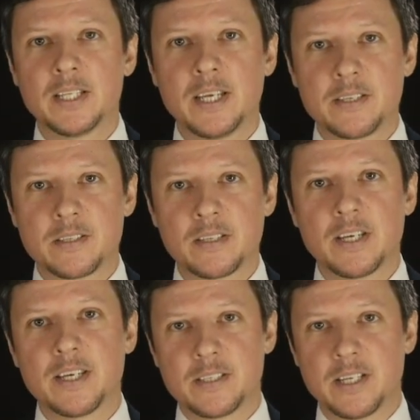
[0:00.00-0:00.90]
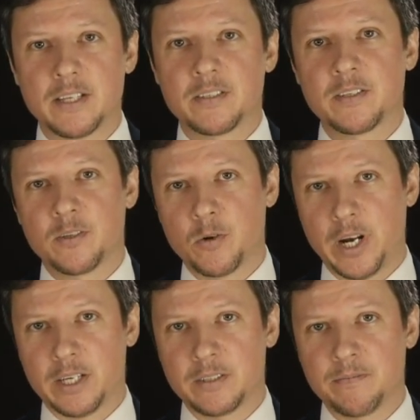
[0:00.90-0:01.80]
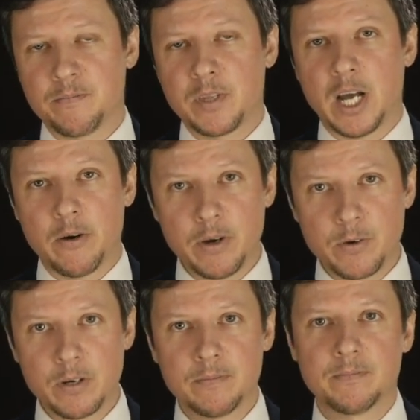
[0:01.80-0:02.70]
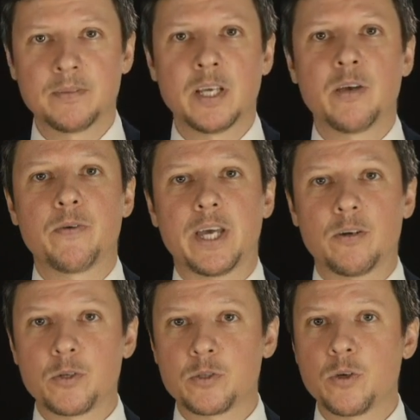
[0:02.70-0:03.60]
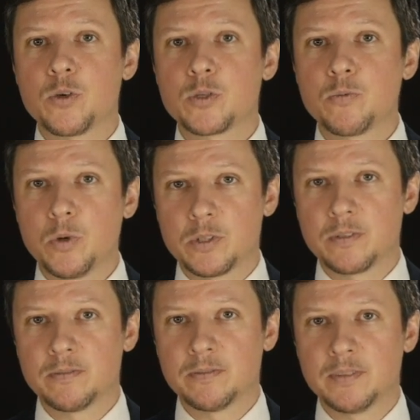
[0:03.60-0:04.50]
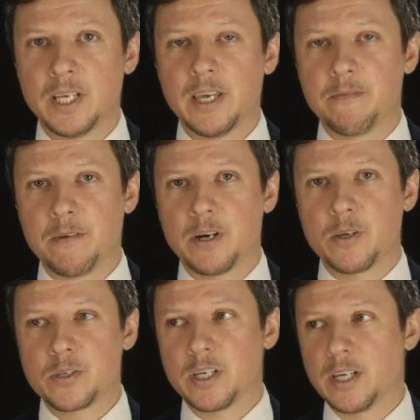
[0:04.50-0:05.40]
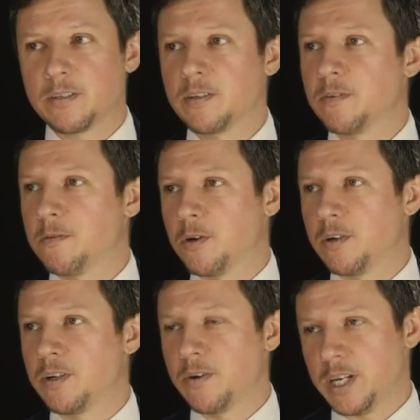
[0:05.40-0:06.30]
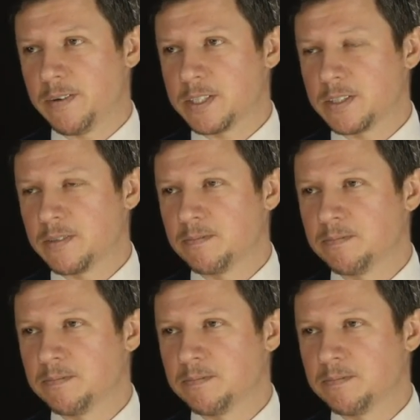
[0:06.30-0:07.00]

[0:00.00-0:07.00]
This is not correct. However, we can also use would if we are using it for requests.